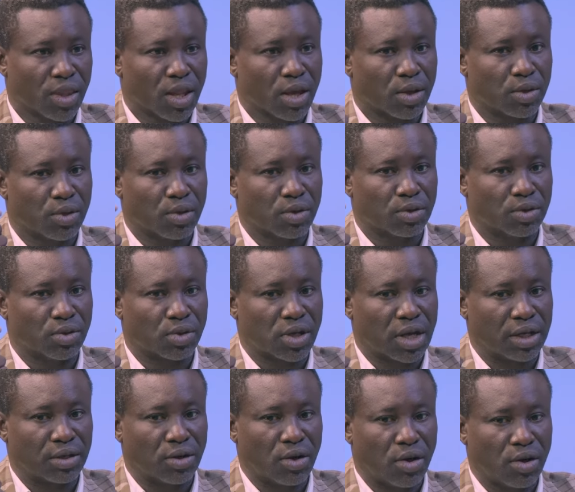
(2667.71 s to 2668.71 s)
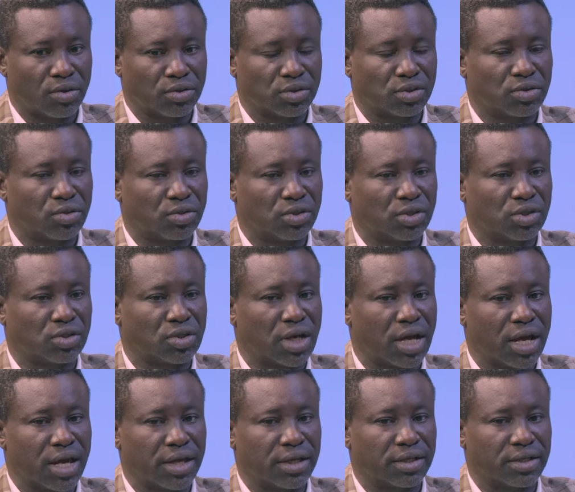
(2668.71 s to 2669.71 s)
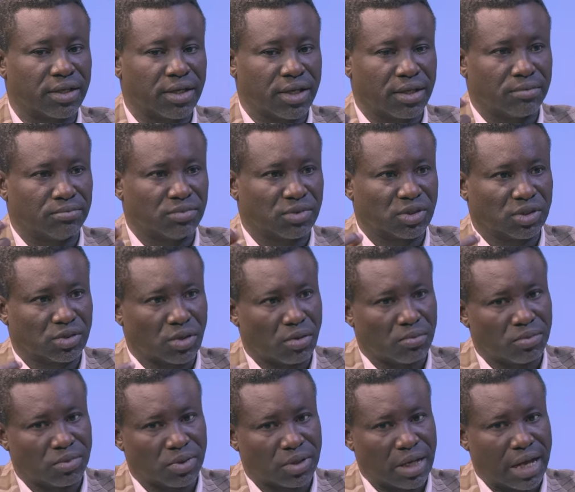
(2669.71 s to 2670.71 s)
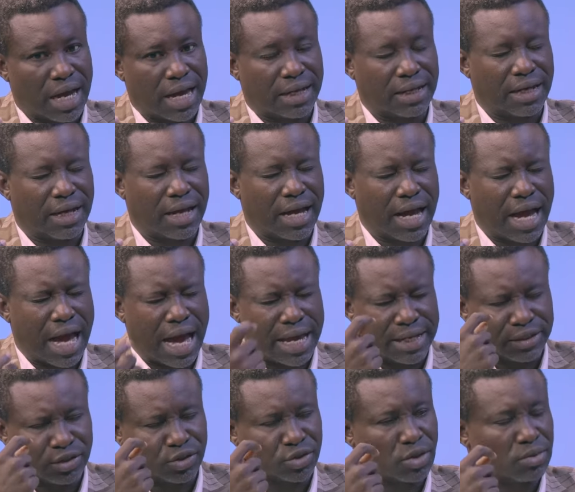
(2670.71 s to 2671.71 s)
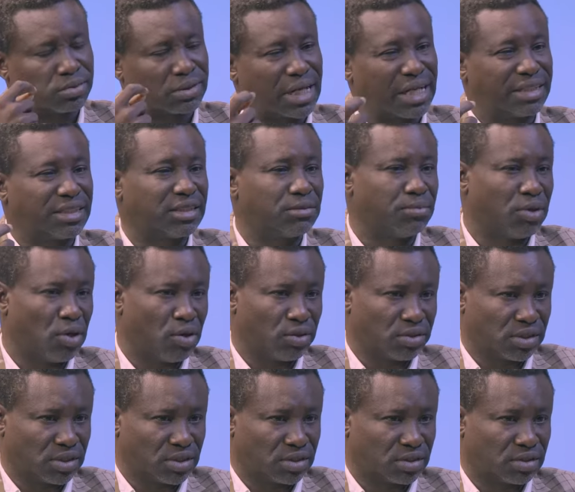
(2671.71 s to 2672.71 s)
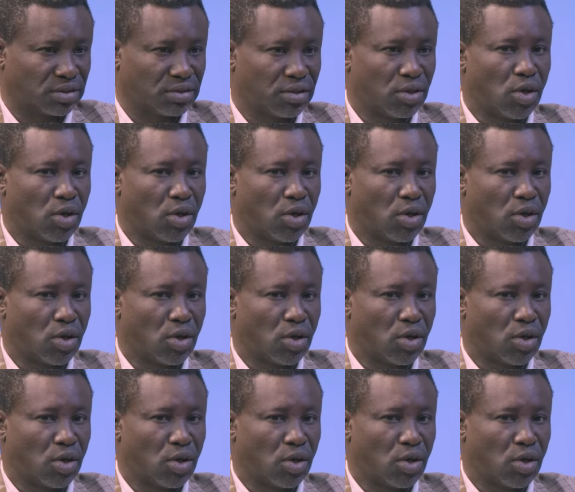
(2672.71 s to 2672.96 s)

You, you can also try um, some uh, uh, eye drops antibiotics.